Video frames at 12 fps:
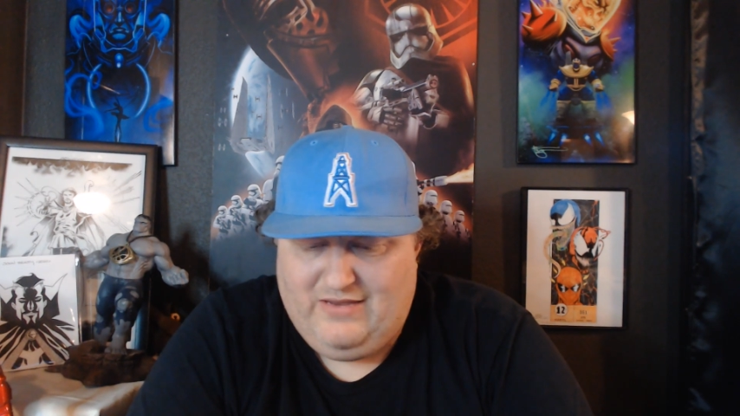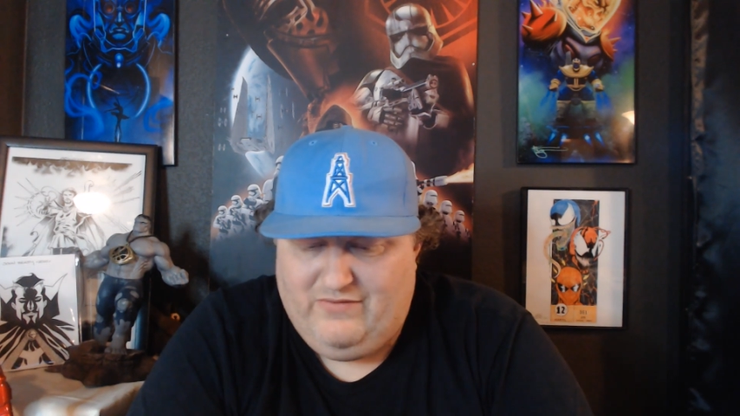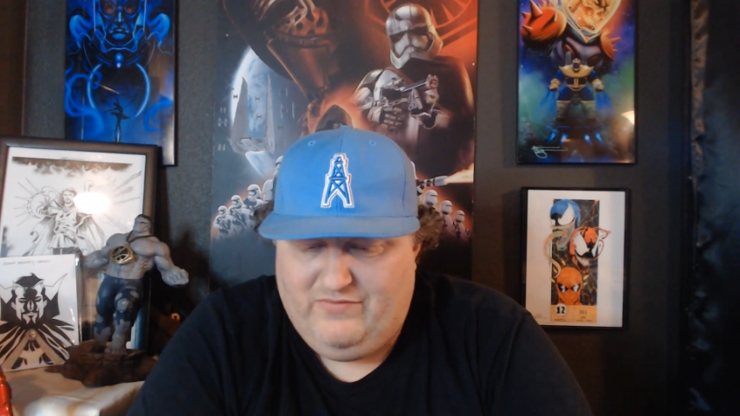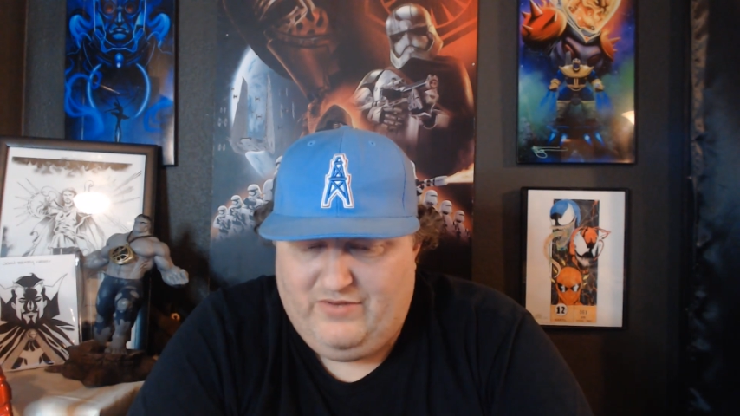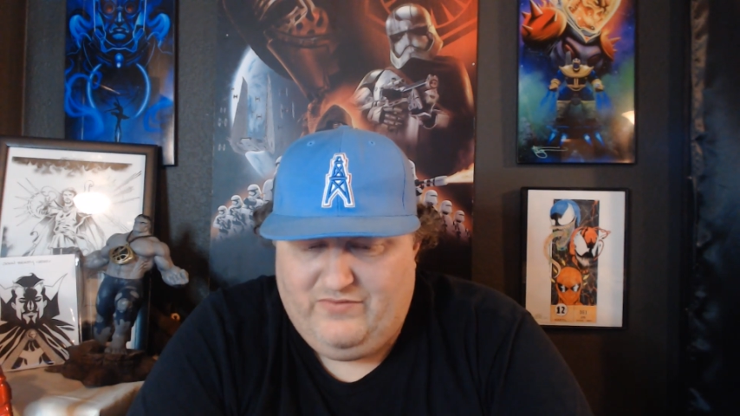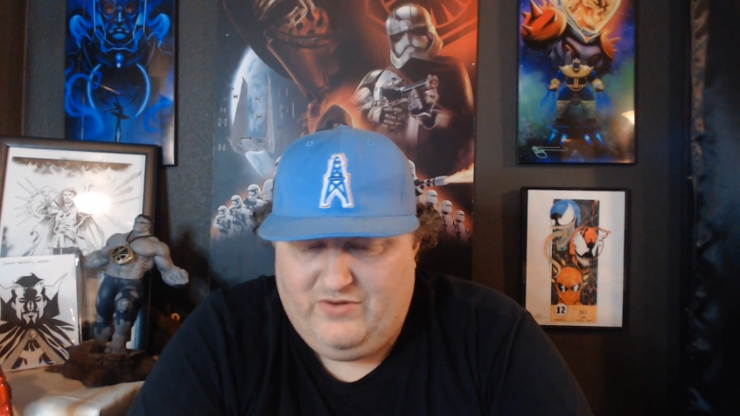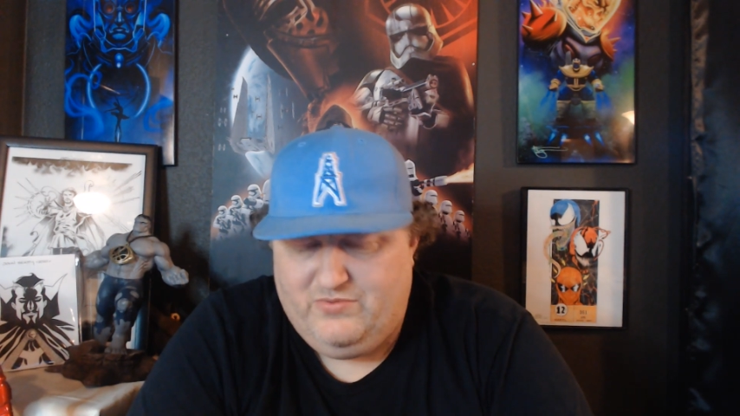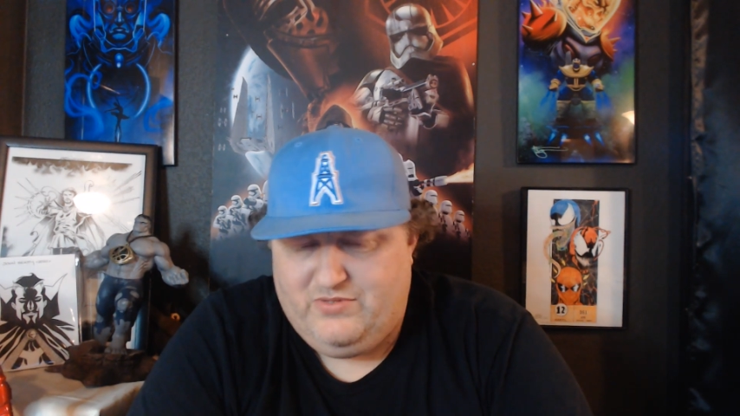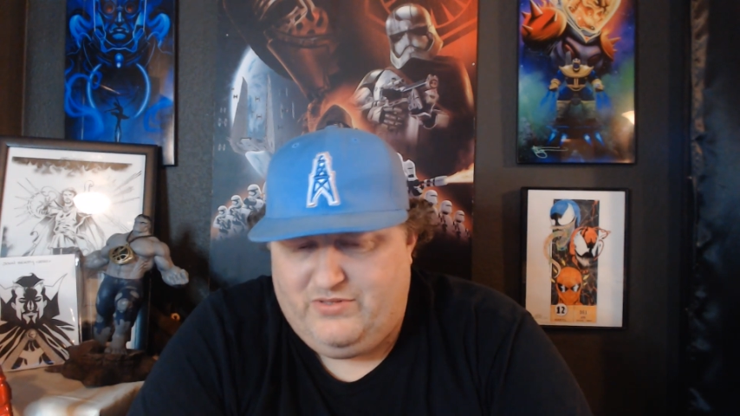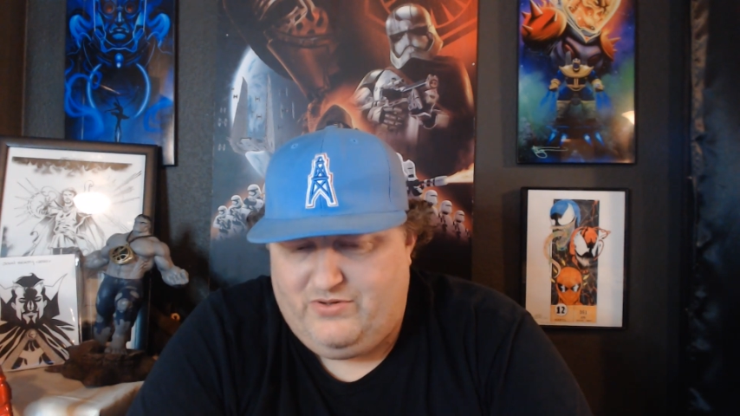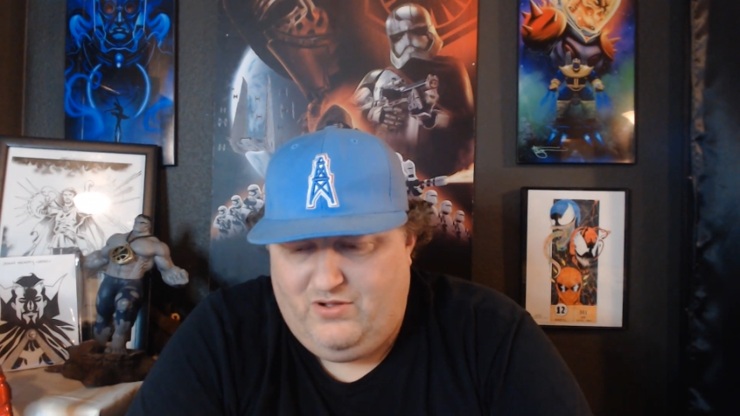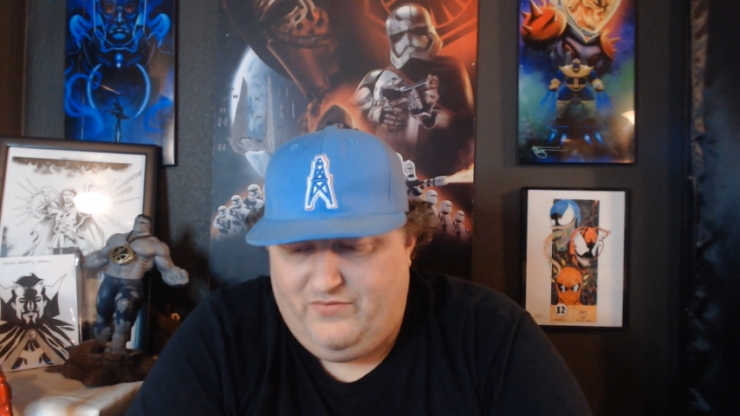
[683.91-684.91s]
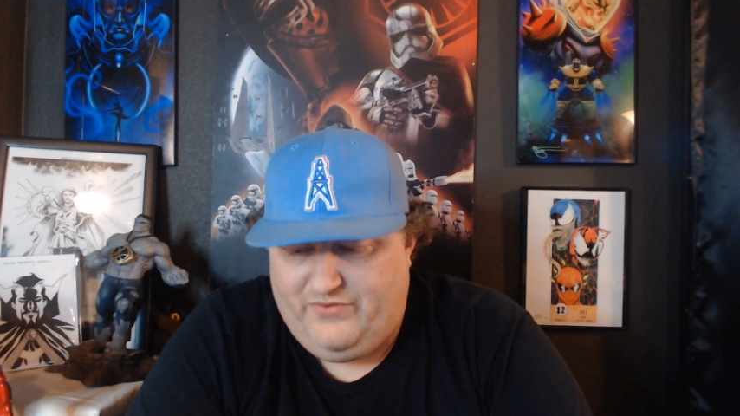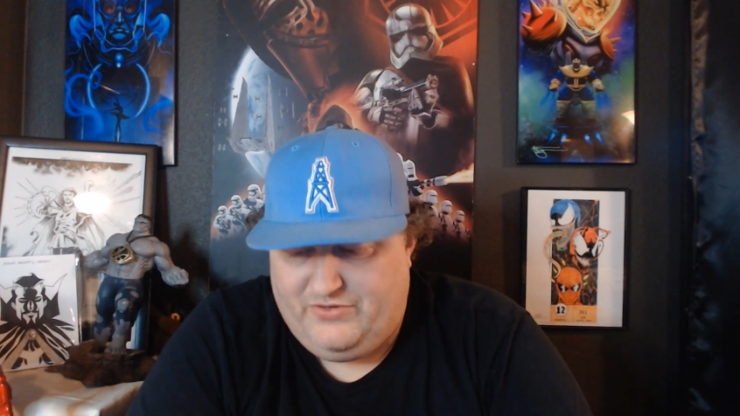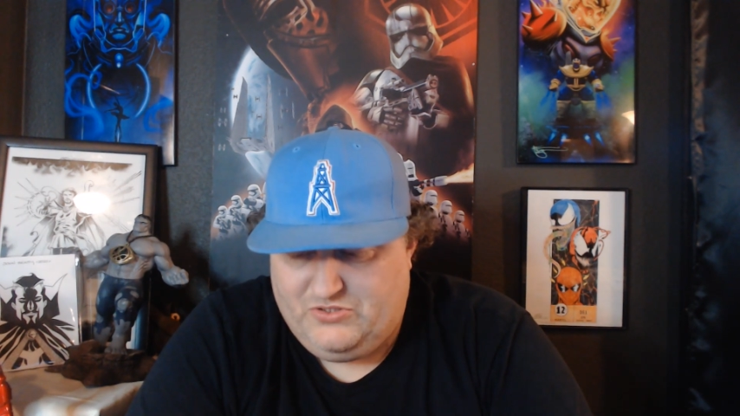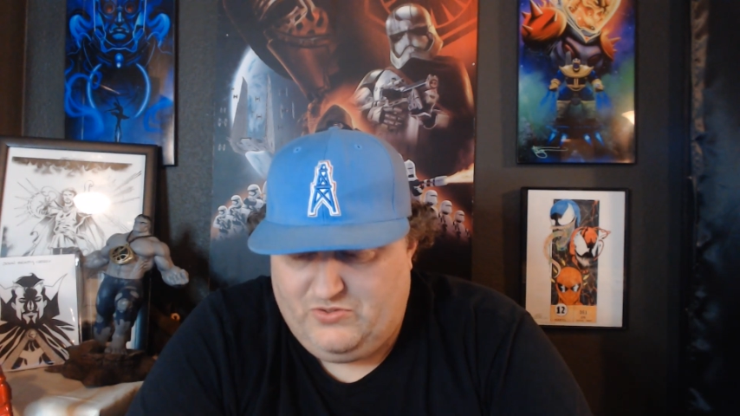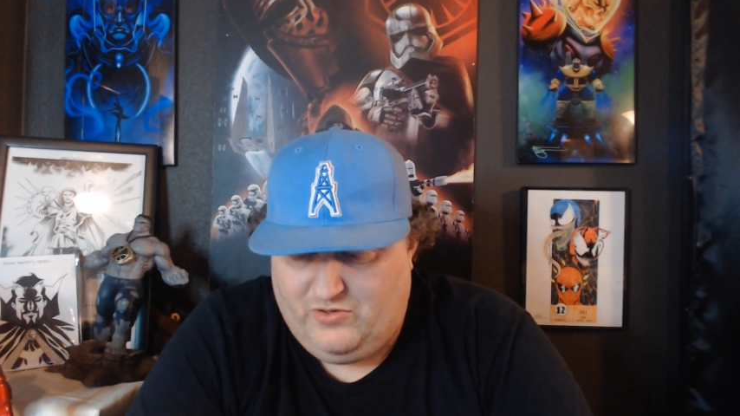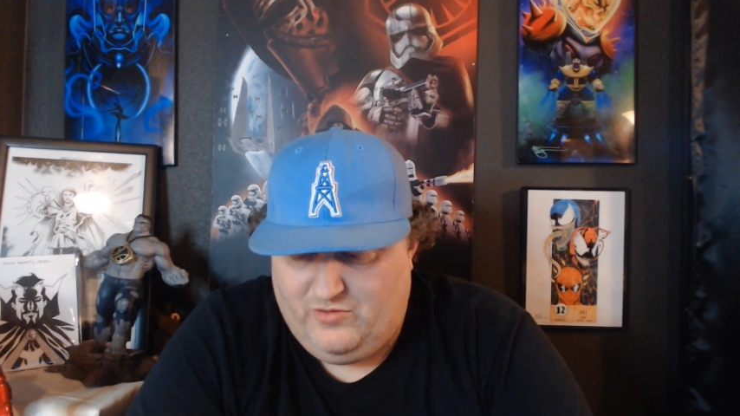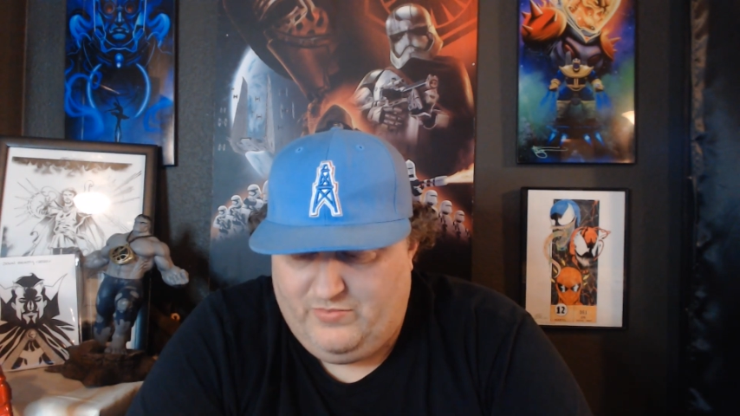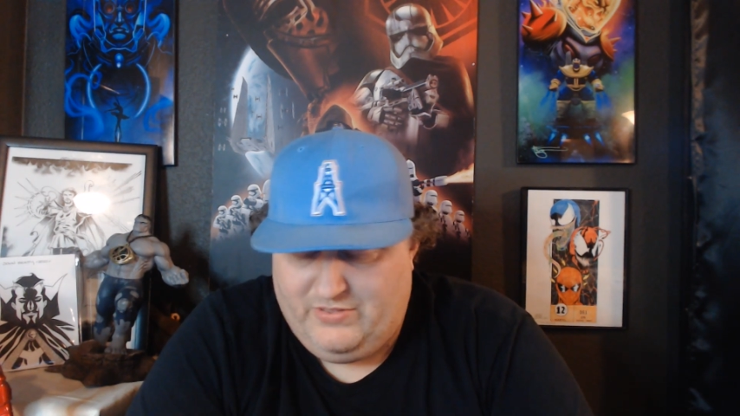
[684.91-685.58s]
even though they're all very short.